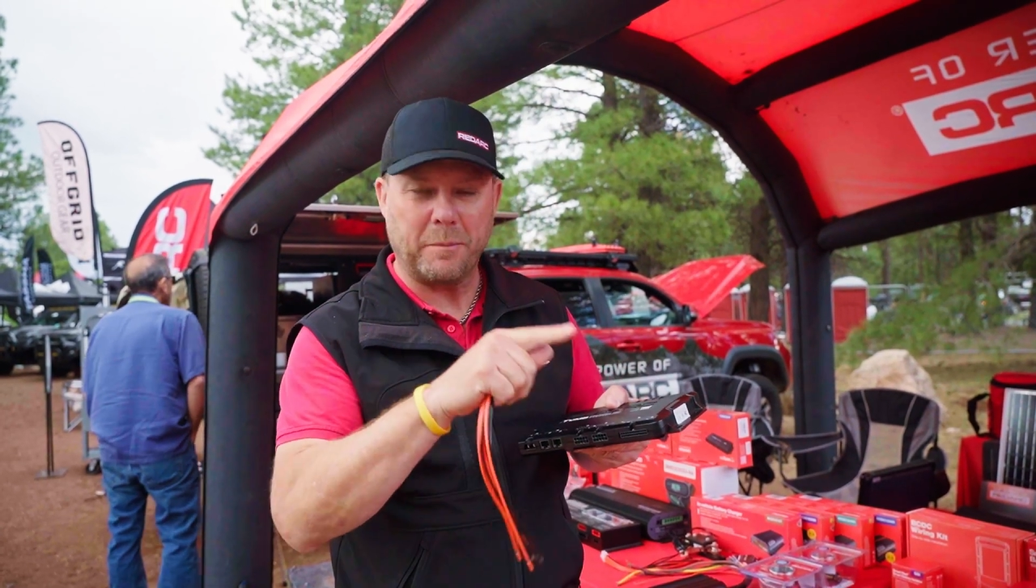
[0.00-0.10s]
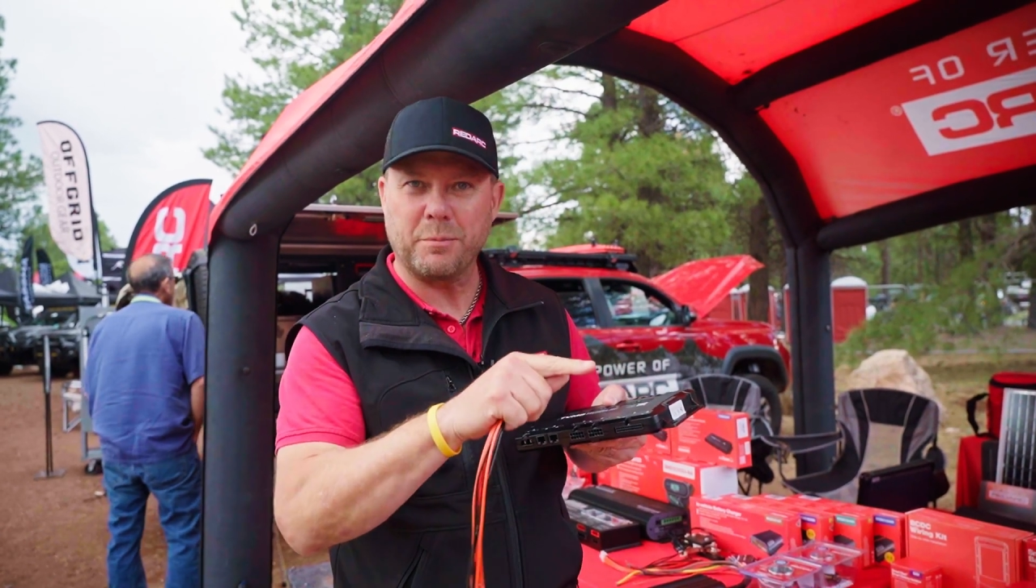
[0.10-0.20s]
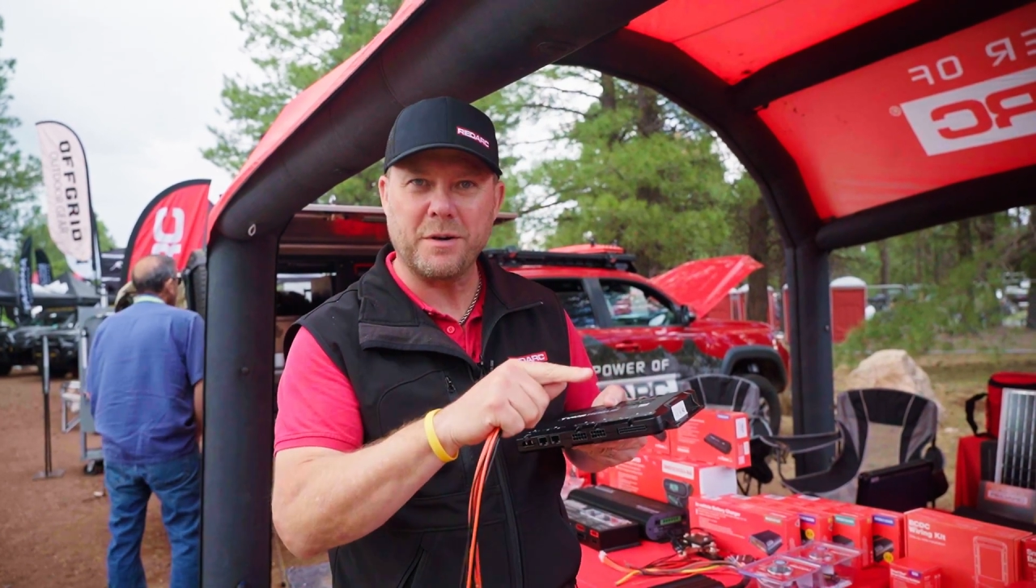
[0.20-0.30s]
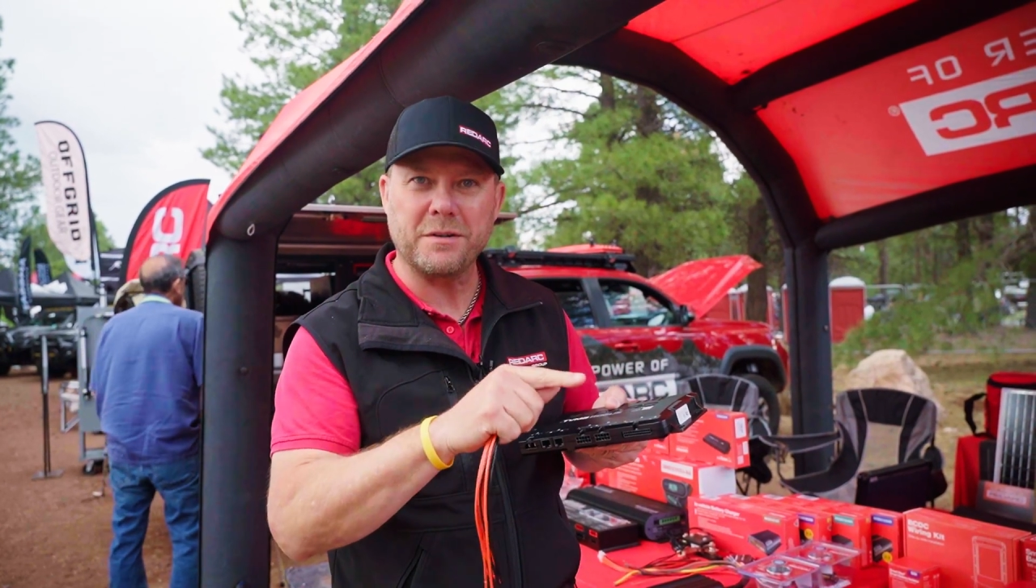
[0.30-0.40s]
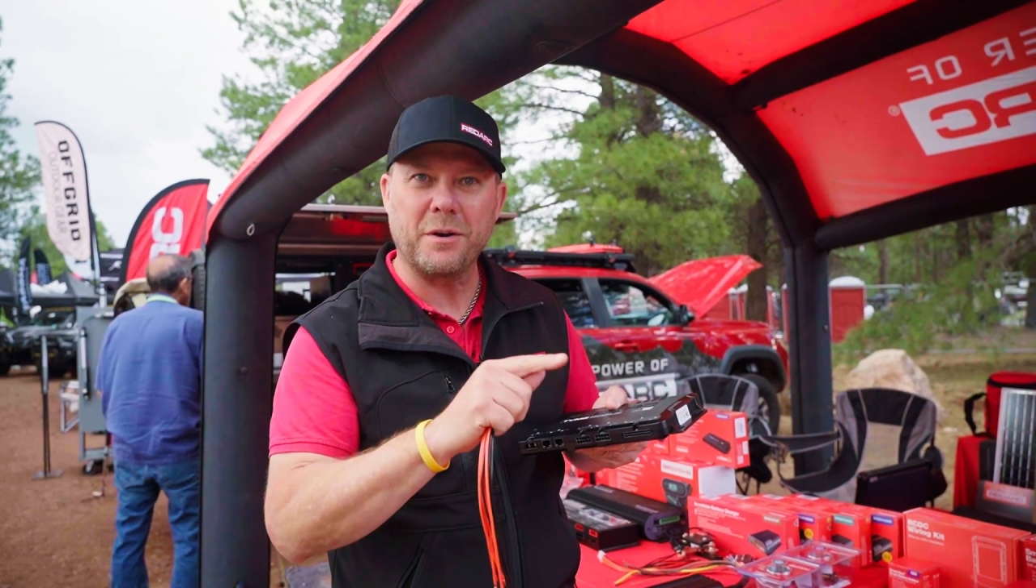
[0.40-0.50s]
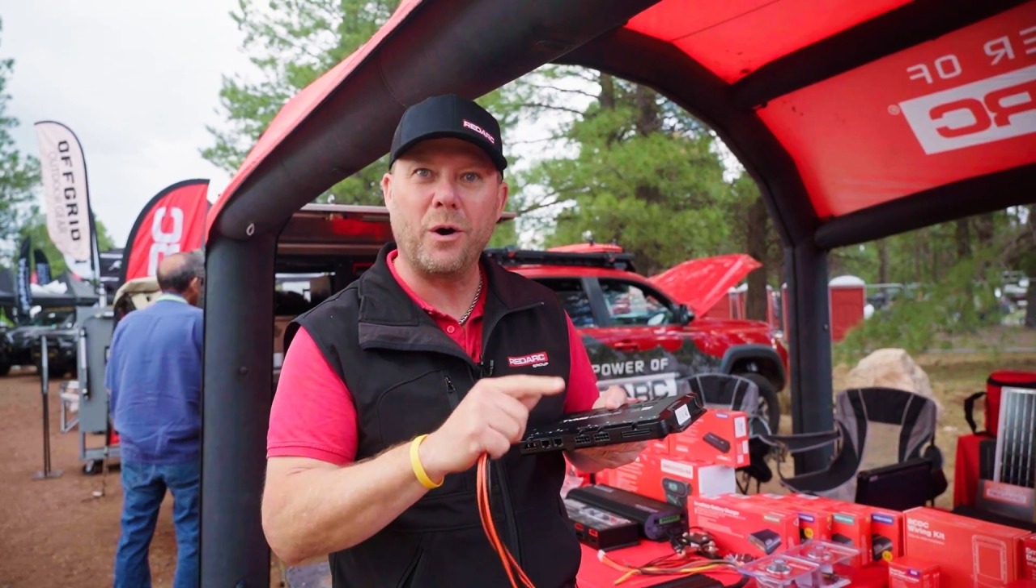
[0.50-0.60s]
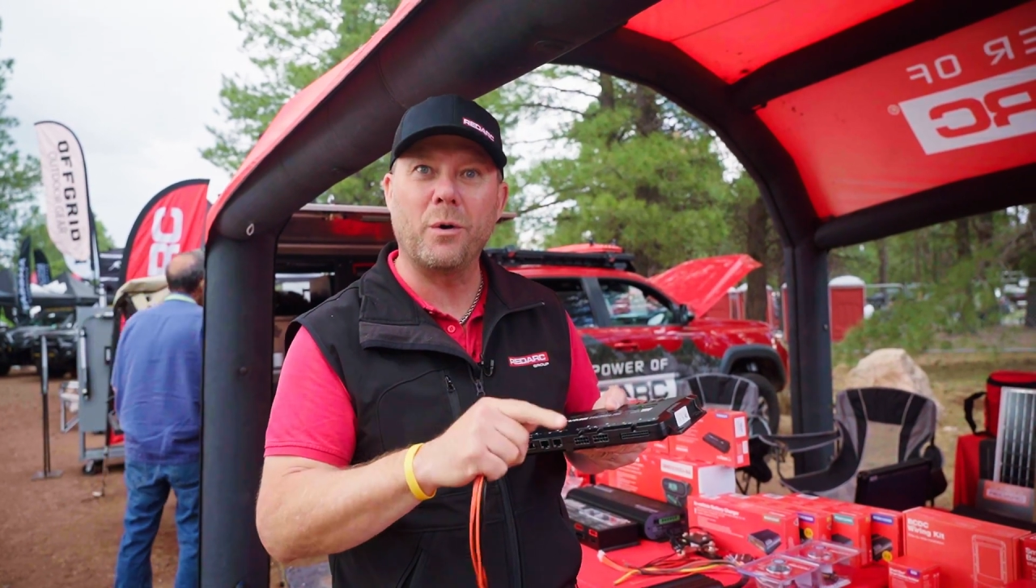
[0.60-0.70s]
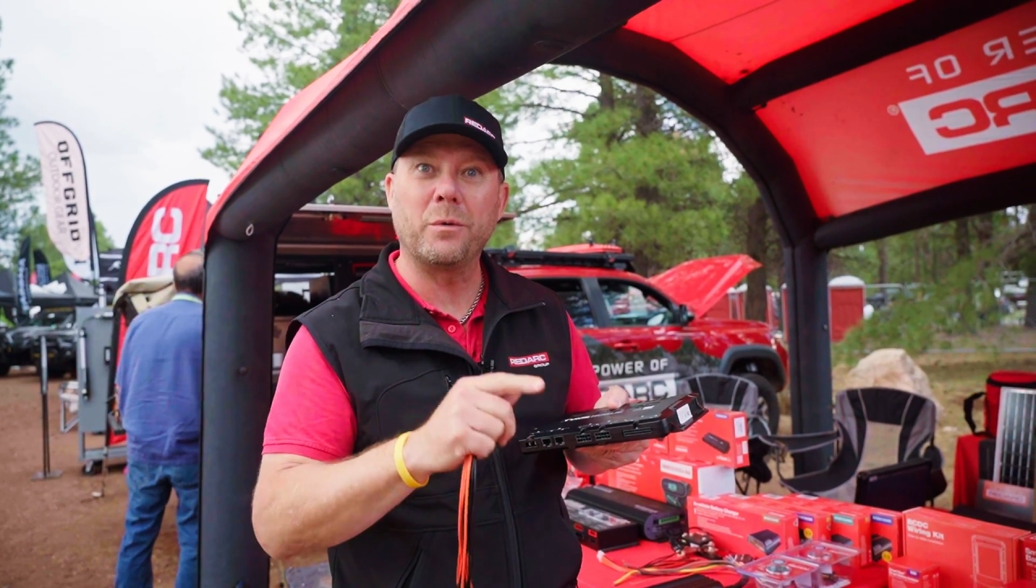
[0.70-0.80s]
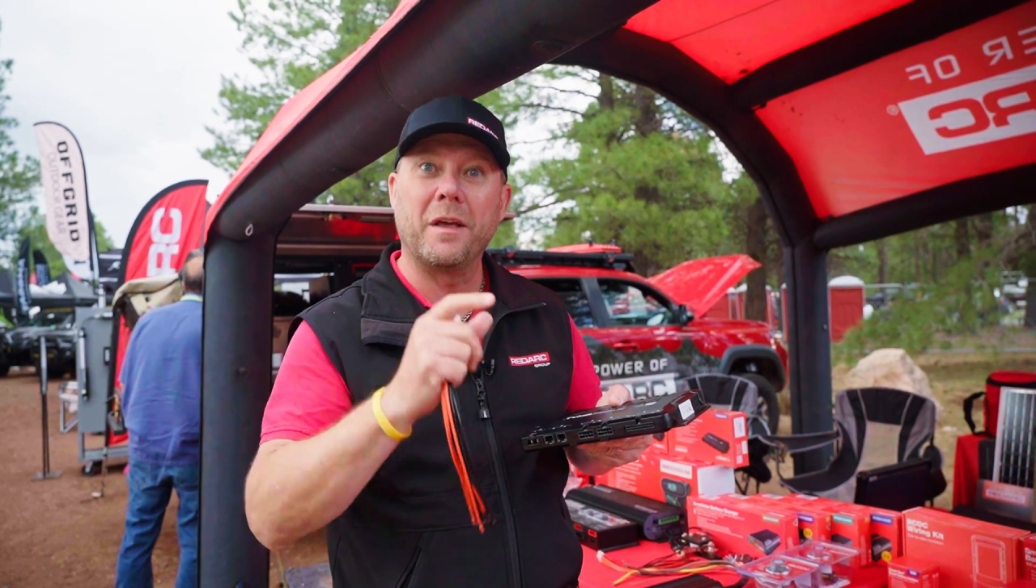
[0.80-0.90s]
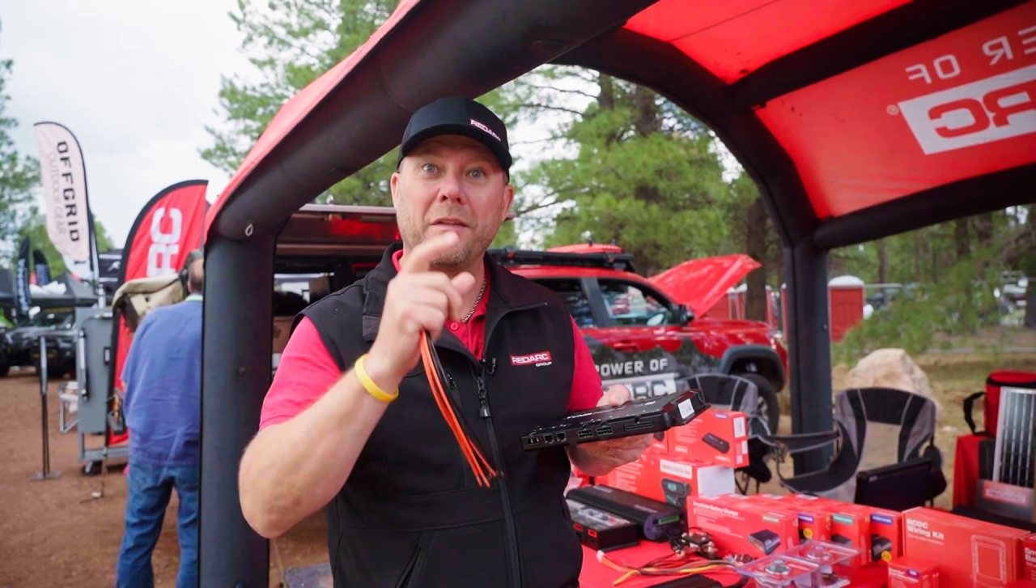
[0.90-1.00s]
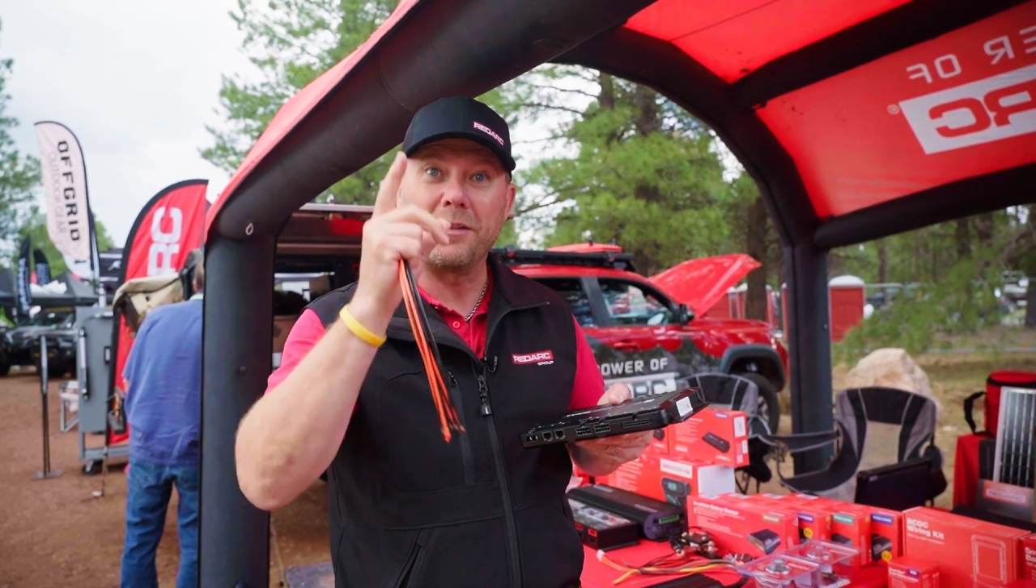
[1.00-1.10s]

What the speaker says: press and hold,